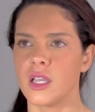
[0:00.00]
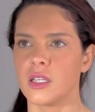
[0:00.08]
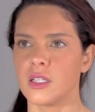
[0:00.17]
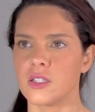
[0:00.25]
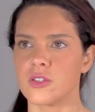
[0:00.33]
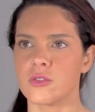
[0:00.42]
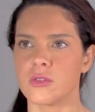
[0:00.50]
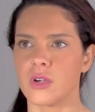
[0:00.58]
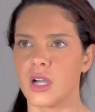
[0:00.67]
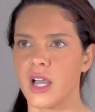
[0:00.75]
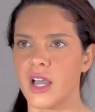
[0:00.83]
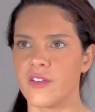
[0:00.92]
is to
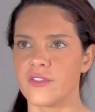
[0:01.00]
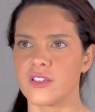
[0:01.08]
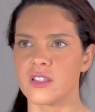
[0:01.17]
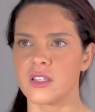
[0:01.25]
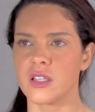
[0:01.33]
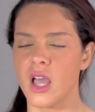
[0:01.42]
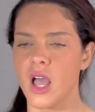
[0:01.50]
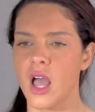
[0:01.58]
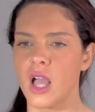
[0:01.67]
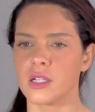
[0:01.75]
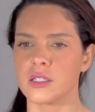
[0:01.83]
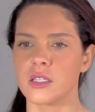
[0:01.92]
have
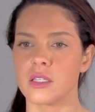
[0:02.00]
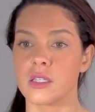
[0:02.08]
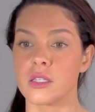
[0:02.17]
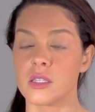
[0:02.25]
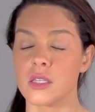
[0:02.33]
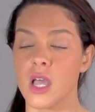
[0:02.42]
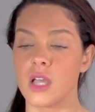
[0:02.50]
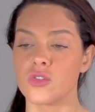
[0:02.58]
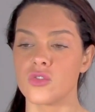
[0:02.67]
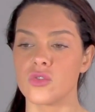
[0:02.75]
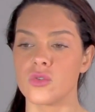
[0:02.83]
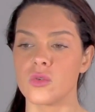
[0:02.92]
sex as
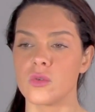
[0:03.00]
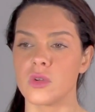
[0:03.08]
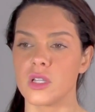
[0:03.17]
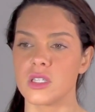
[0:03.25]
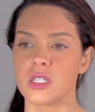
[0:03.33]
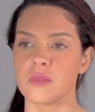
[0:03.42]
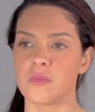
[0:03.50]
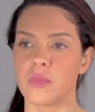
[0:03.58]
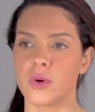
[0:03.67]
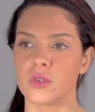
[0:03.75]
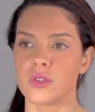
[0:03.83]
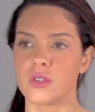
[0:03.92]
soon as
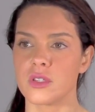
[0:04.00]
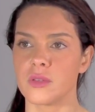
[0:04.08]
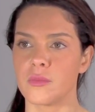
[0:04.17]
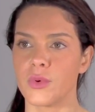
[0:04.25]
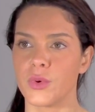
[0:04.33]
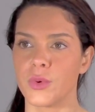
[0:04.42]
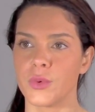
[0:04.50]
possible.